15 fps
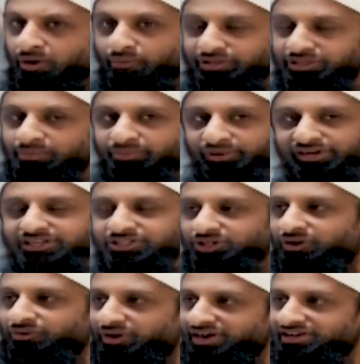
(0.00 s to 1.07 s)
when the police
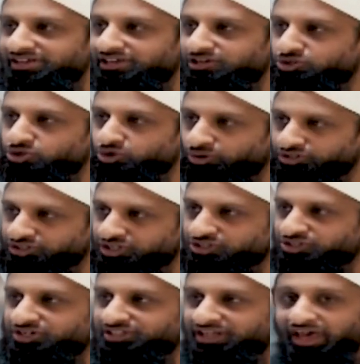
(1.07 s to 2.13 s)
are raiding into your
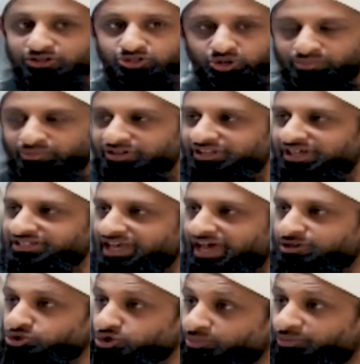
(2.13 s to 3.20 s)
sister's house, your mother's
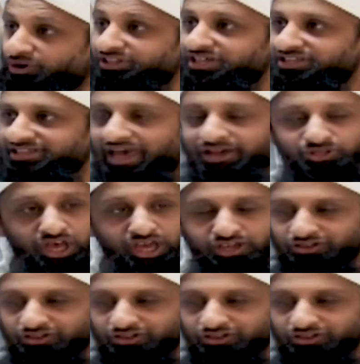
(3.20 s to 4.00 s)
house, your brother's house,